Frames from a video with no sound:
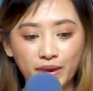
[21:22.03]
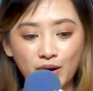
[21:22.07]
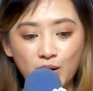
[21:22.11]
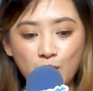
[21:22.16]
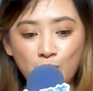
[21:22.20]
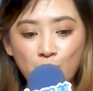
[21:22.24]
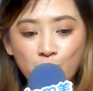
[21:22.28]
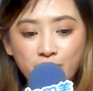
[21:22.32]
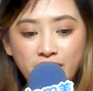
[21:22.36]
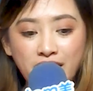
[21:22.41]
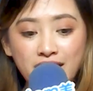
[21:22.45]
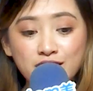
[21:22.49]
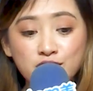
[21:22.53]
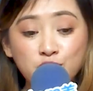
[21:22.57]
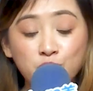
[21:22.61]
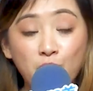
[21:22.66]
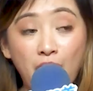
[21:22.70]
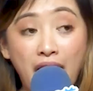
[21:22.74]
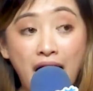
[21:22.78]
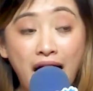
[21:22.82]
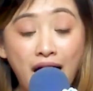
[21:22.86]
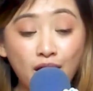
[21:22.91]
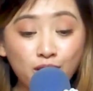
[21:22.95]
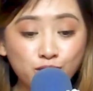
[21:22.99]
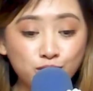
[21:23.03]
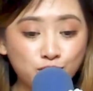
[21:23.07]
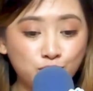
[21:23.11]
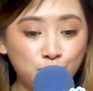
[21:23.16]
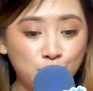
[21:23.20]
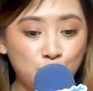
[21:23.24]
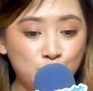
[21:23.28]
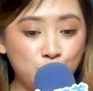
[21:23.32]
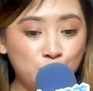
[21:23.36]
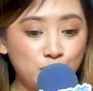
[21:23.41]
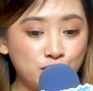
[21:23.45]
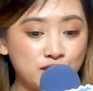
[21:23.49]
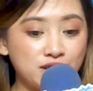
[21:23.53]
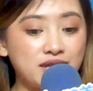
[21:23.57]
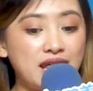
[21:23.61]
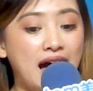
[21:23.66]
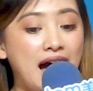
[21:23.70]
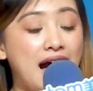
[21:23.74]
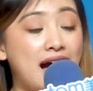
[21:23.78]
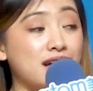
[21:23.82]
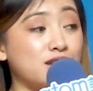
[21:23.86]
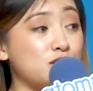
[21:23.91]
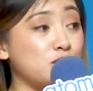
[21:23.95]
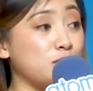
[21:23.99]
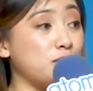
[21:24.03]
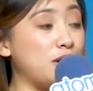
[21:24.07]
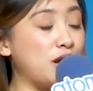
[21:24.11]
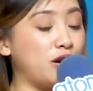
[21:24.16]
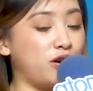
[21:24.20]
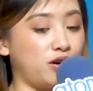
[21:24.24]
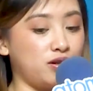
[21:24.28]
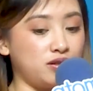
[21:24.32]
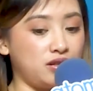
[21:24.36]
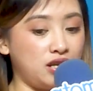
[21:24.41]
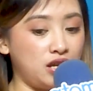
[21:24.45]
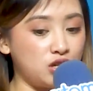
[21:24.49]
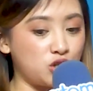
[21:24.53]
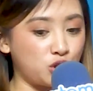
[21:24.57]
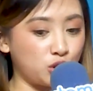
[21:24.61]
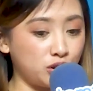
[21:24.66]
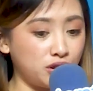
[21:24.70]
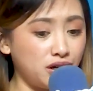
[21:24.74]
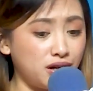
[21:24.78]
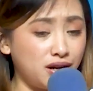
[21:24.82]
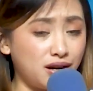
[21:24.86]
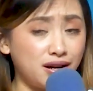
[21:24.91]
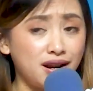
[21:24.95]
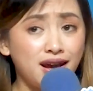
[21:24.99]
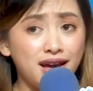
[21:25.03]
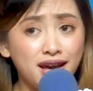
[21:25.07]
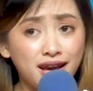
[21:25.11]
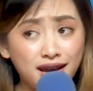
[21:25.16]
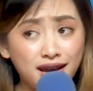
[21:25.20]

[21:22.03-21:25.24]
Okay, so how to use the Atomy conditioner?